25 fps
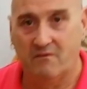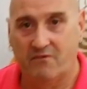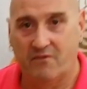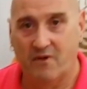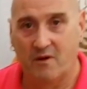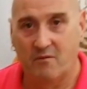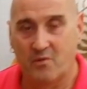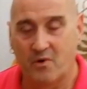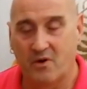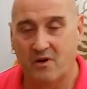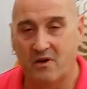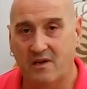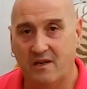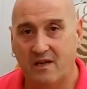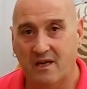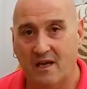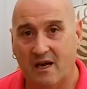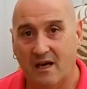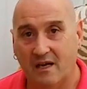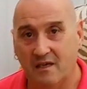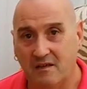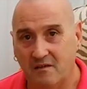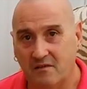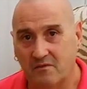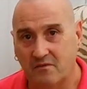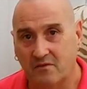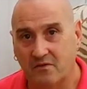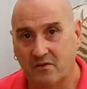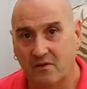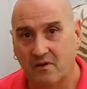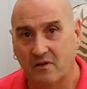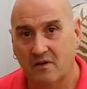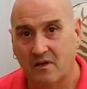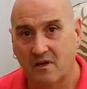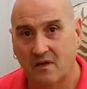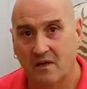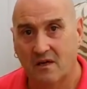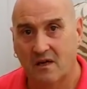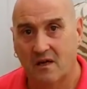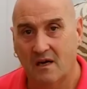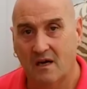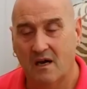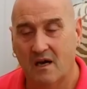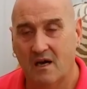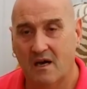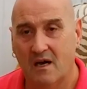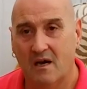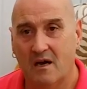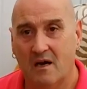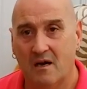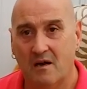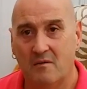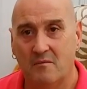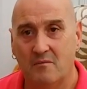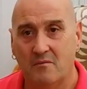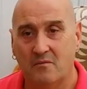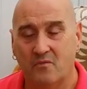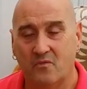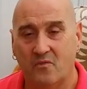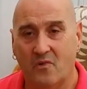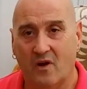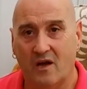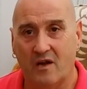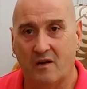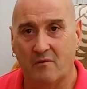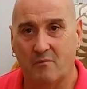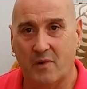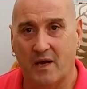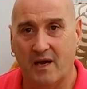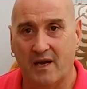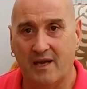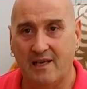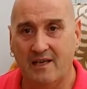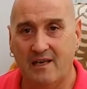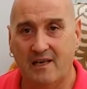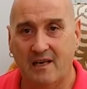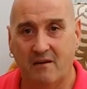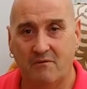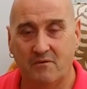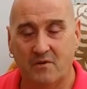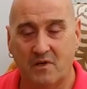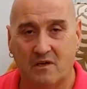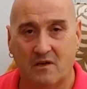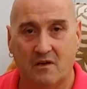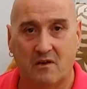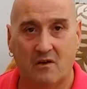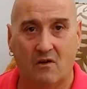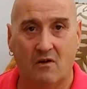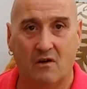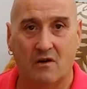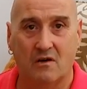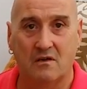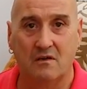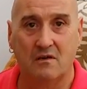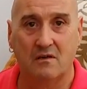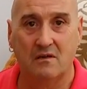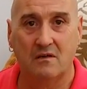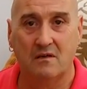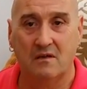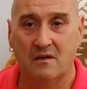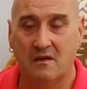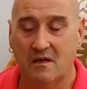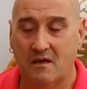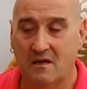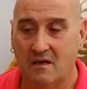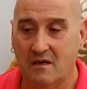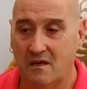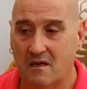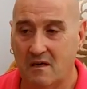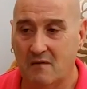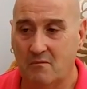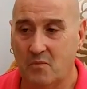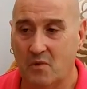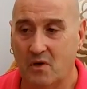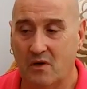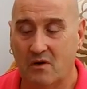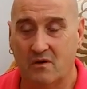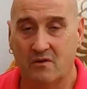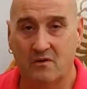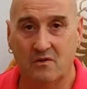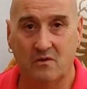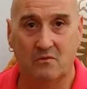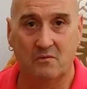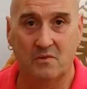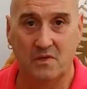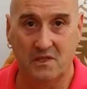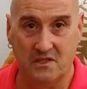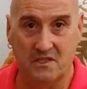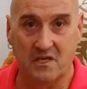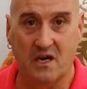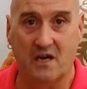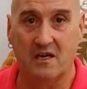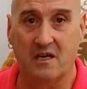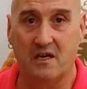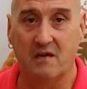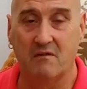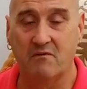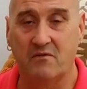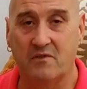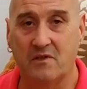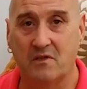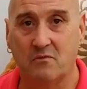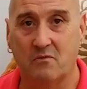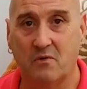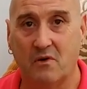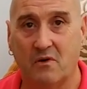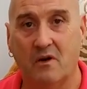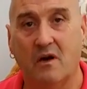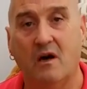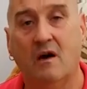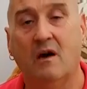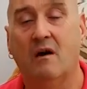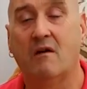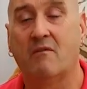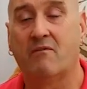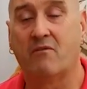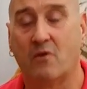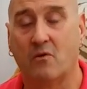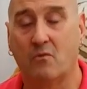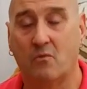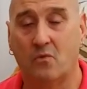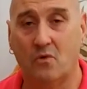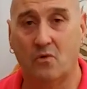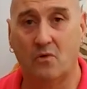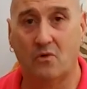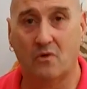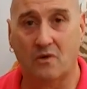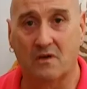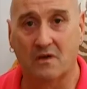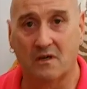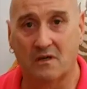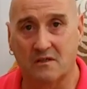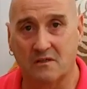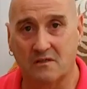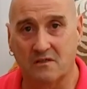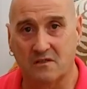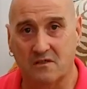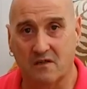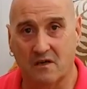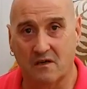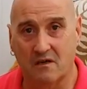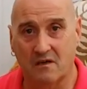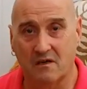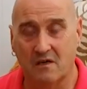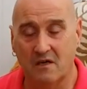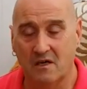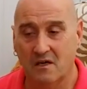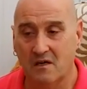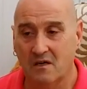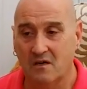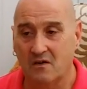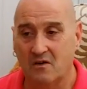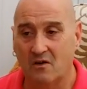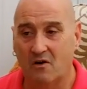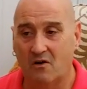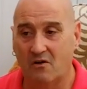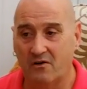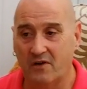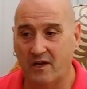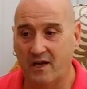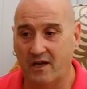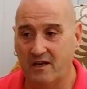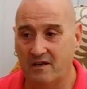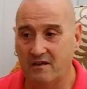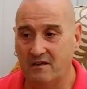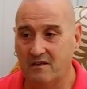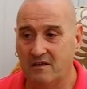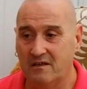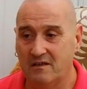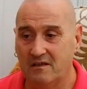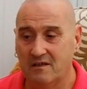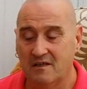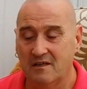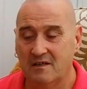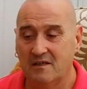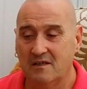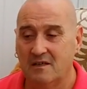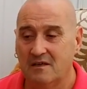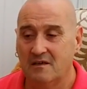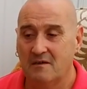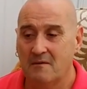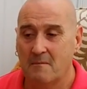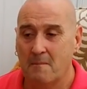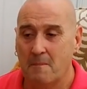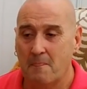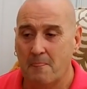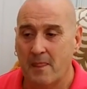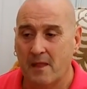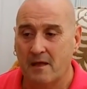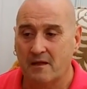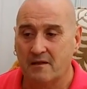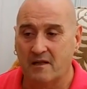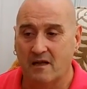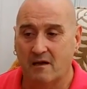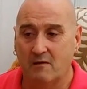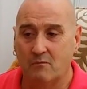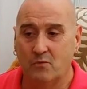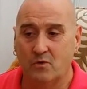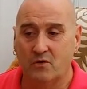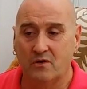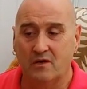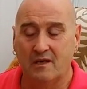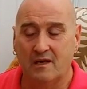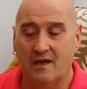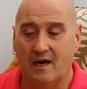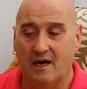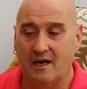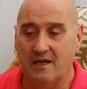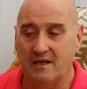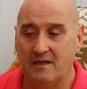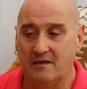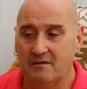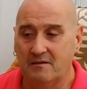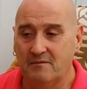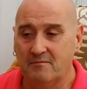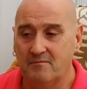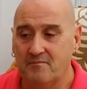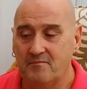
February the 8th, around about 11 o'clock, where I normally take him to for a walk at Cotton End, down Wood Lane.